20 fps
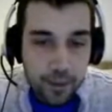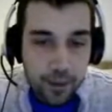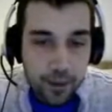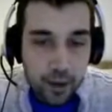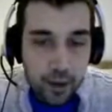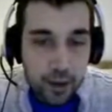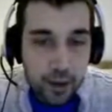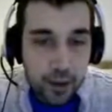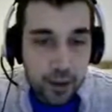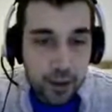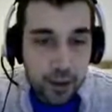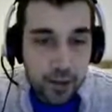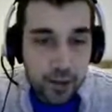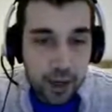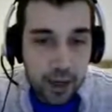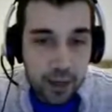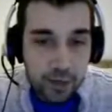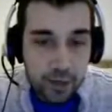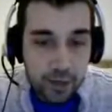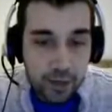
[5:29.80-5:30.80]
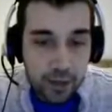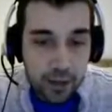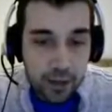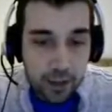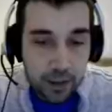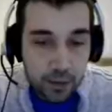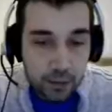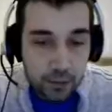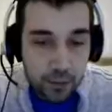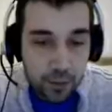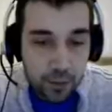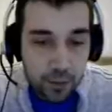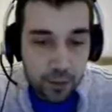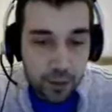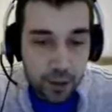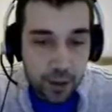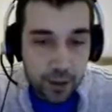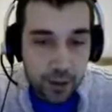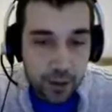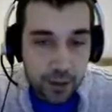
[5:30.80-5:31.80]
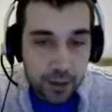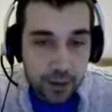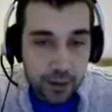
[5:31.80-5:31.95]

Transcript: I don't have the required